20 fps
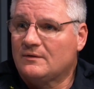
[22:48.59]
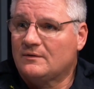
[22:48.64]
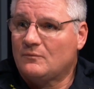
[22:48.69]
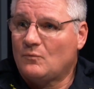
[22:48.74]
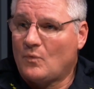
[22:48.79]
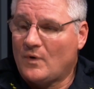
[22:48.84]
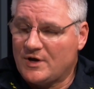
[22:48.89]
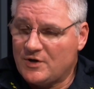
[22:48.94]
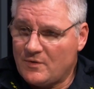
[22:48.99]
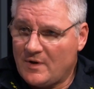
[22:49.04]

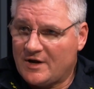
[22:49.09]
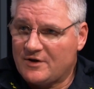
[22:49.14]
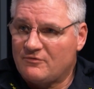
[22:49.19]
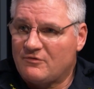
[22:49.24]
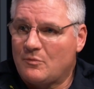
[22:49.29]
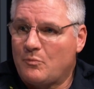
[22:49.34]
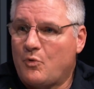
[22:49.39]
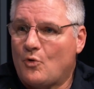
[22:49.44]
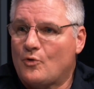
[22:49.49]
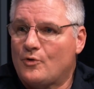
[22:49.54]
when you had to
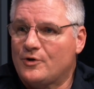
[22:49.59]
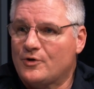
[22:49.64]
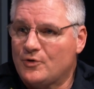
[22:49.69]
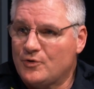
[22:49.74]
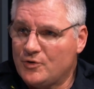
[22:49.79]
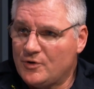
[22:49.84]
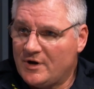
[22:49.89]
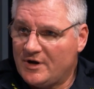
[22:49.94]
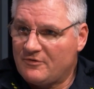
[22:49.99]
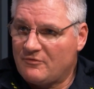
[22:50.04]
report, who
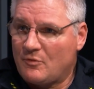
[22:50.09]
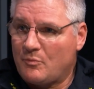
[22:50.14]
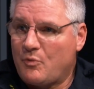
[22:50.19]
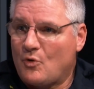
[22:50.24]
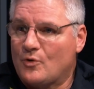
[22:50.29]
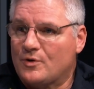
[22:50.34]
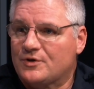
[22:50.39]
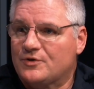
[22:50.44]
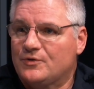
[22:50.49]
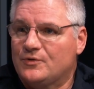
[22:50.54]
you had to
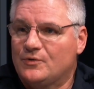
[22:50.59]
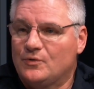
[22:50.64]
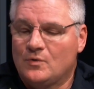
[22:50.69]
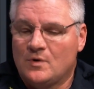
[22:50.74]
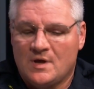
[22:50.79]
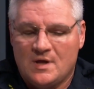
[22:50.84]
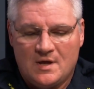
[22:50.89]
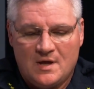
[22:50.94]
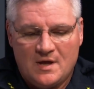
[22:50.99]
report to,